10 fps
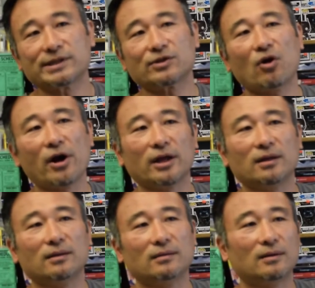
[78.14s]
started,
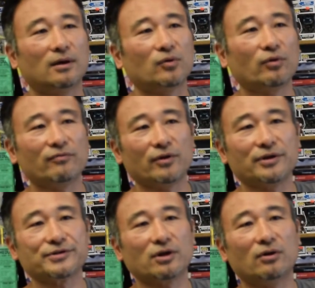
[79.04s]
now twenty-four
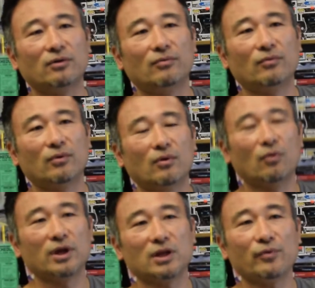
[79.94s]
years ago, the
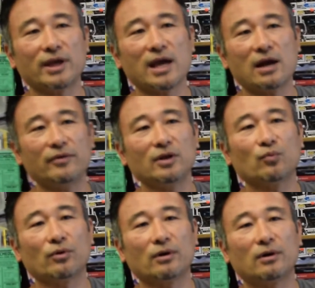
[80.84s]
only thing we carried
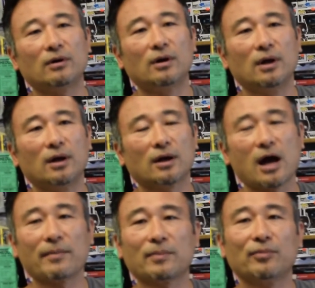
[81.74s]
were
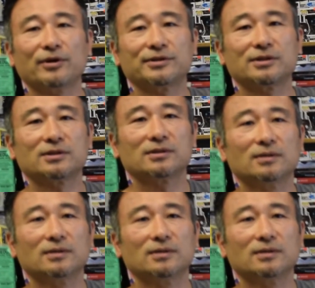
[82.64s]
comic books